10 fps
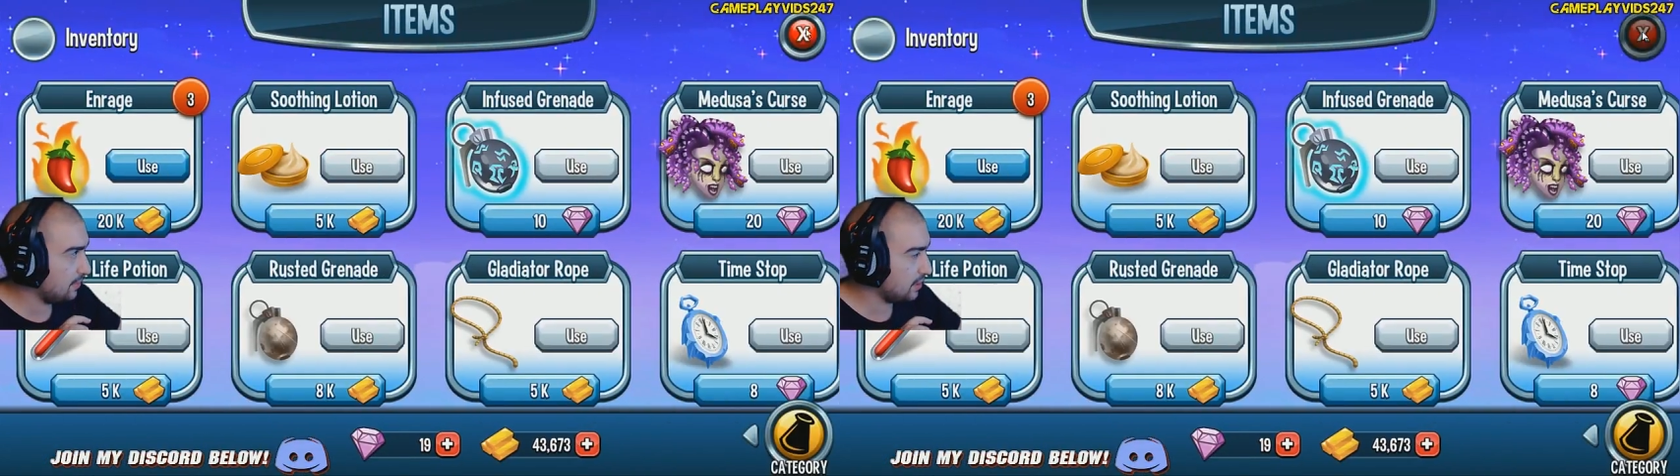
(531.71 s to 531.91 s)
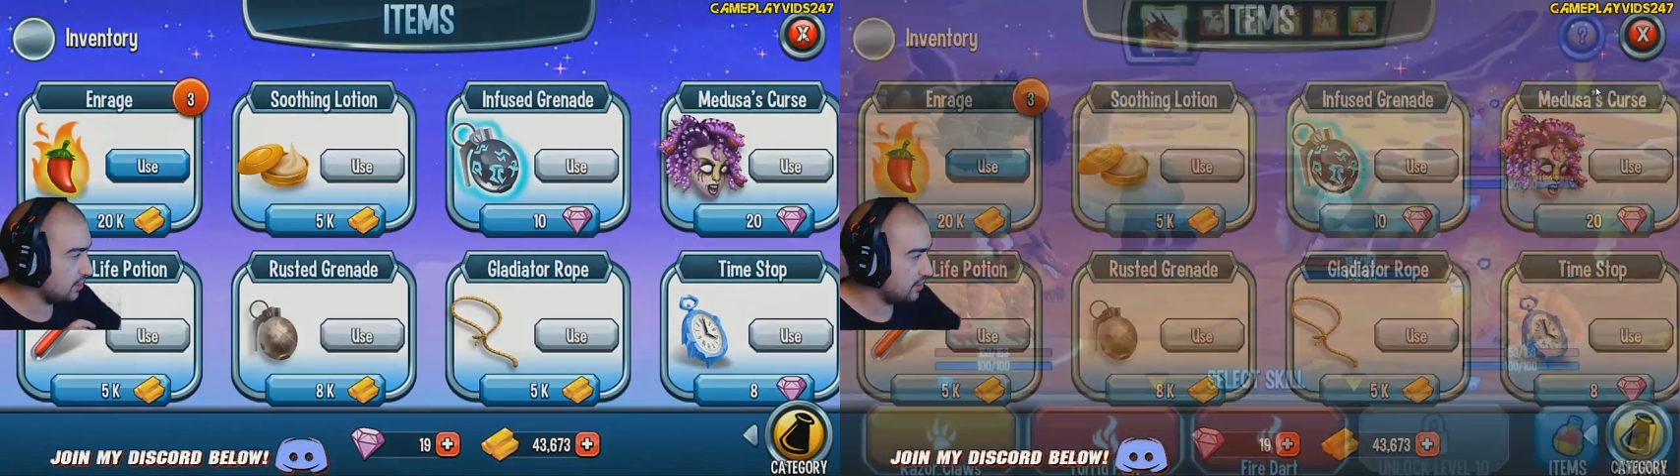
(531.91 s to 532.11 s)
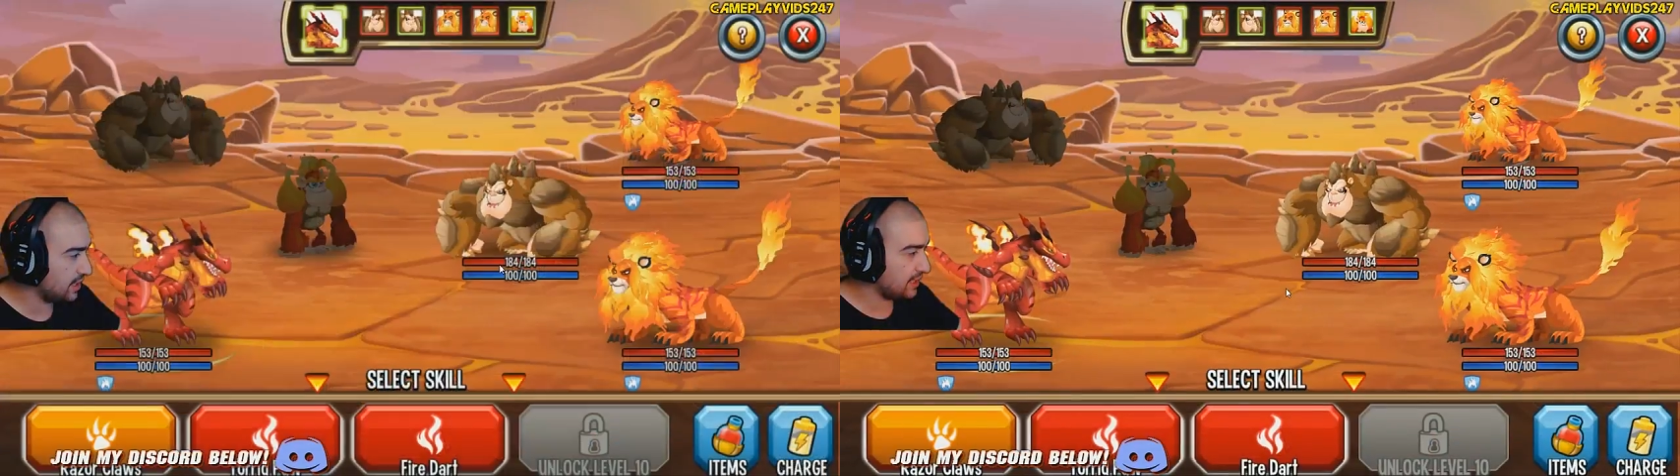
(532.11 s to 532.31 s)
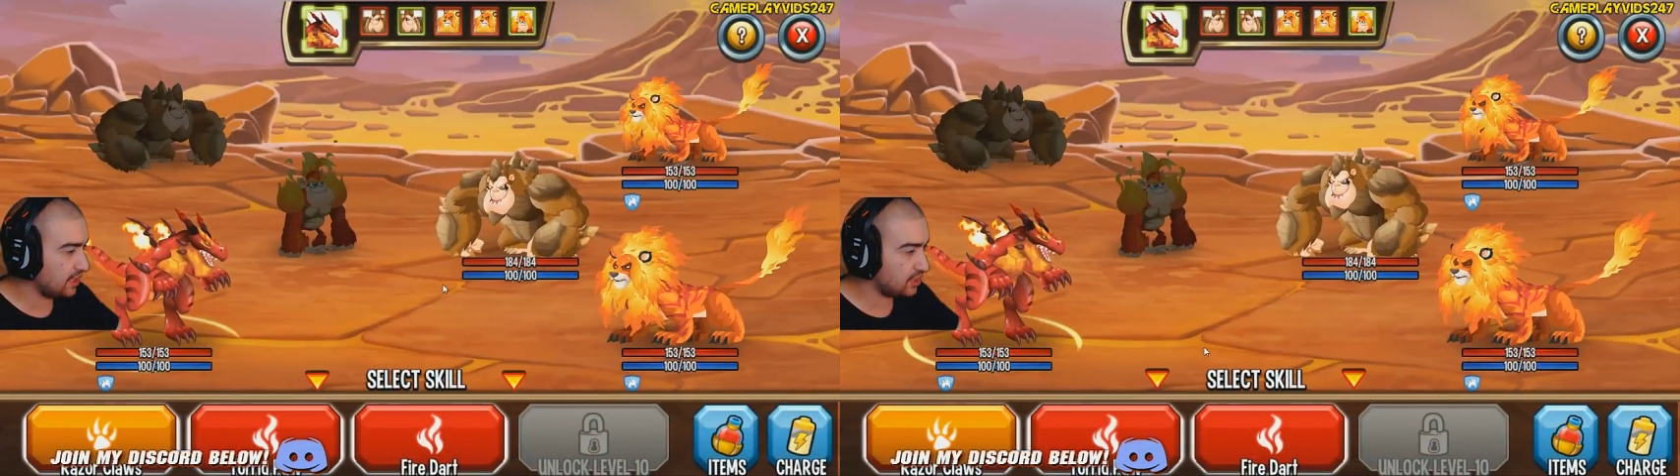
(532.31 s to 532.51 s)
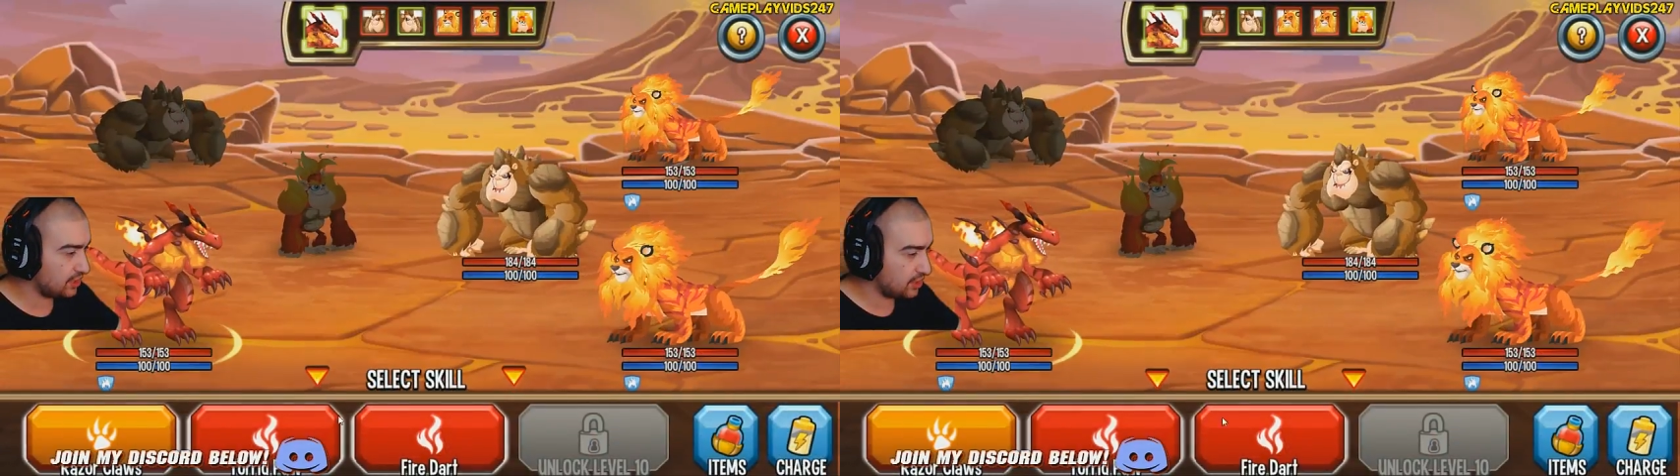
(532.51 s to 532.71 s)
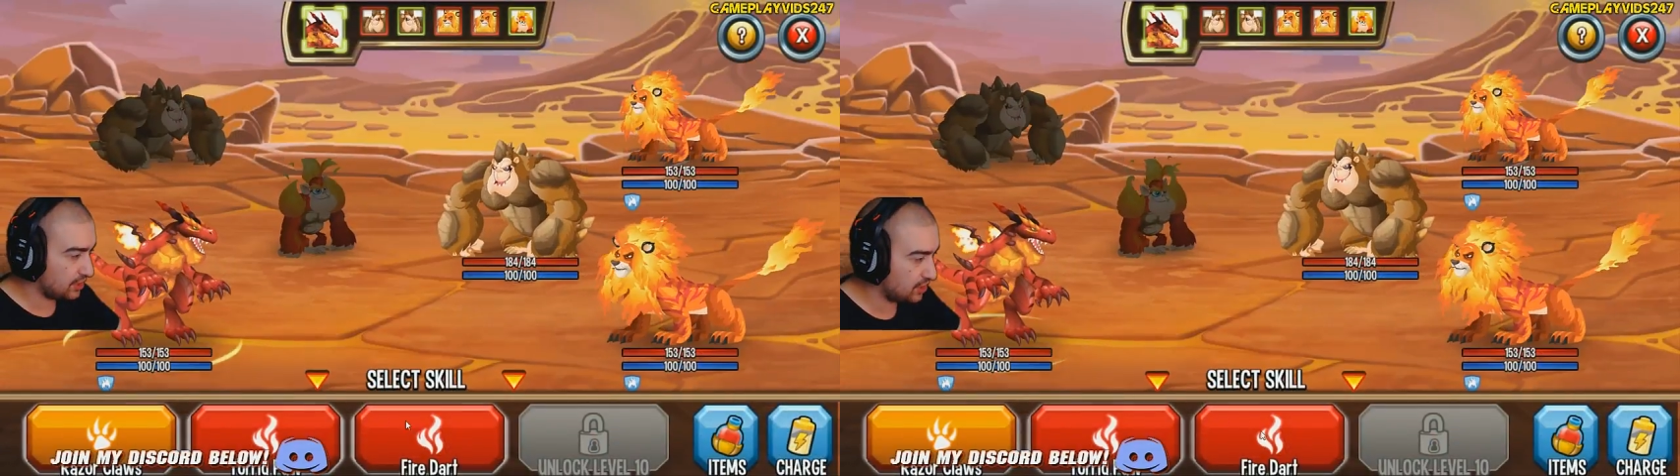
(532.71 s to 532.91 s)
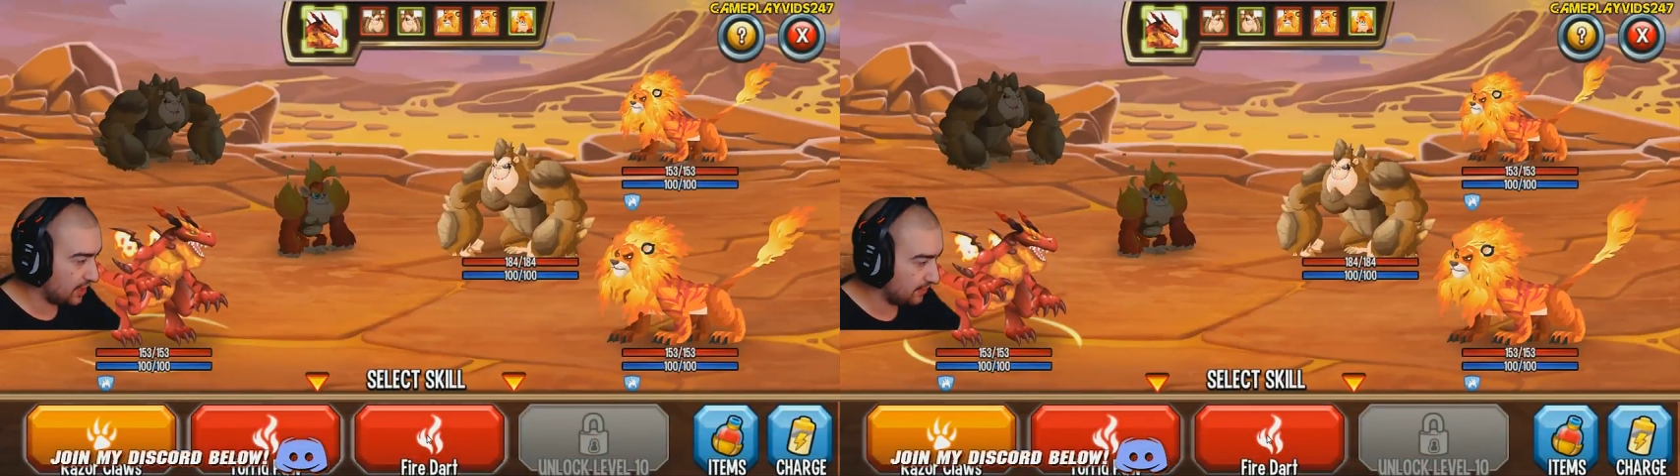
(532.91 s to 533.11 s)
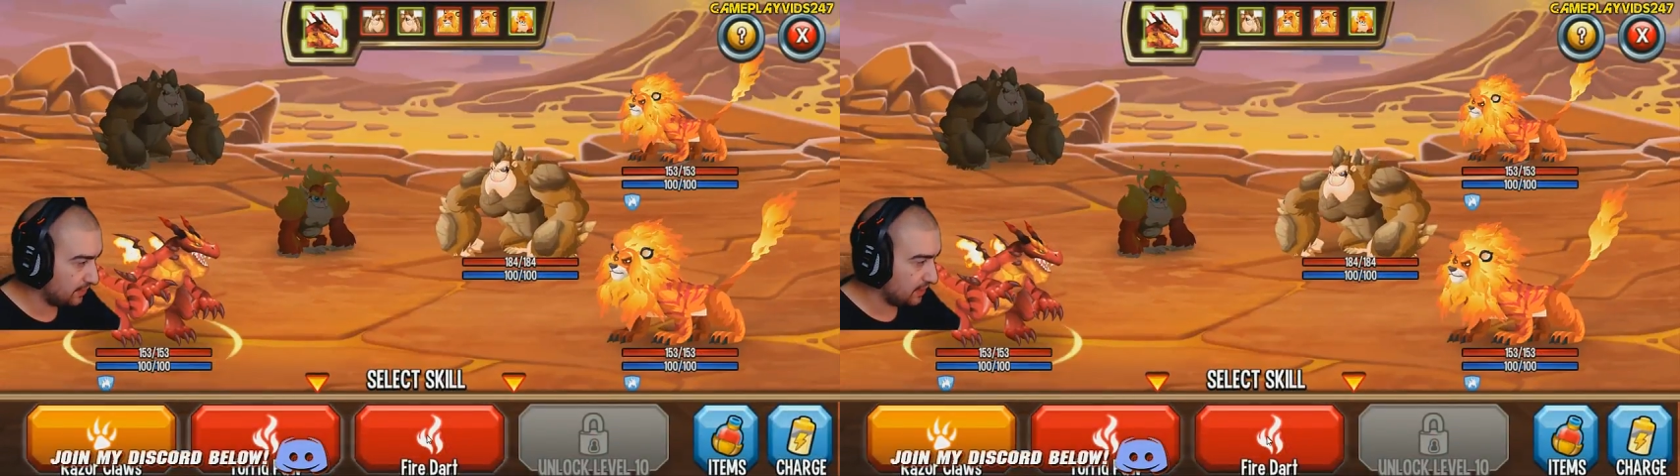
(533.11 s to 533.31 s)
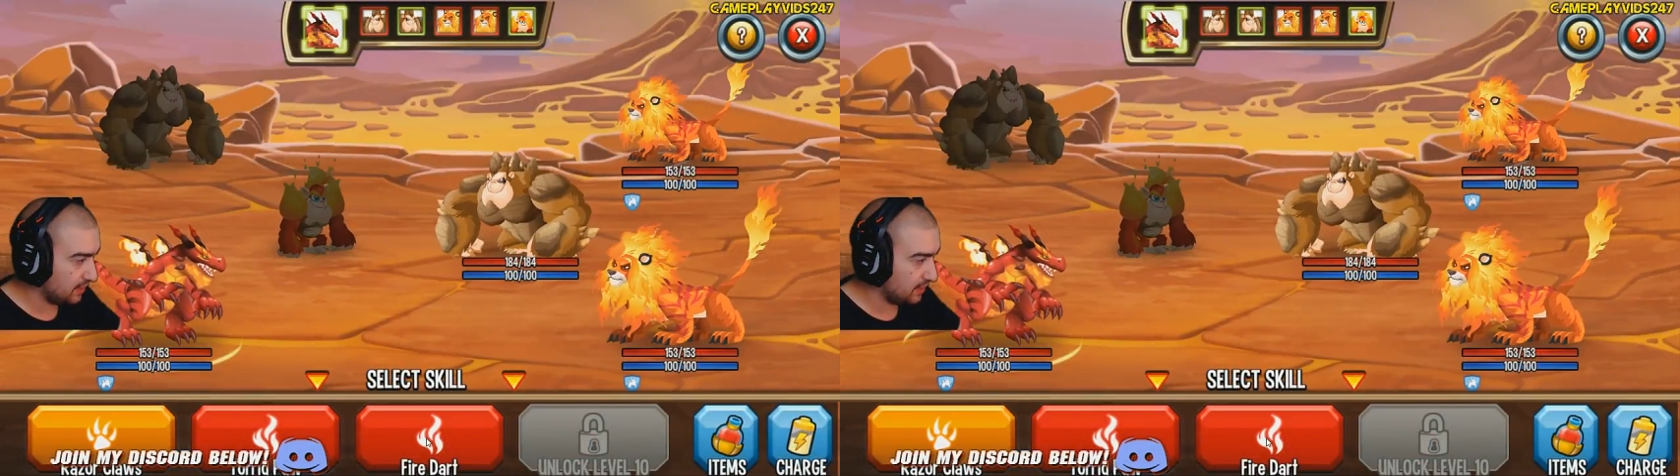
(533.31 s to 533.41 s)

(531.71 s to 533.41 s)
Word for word: I'm not going to use that just yet.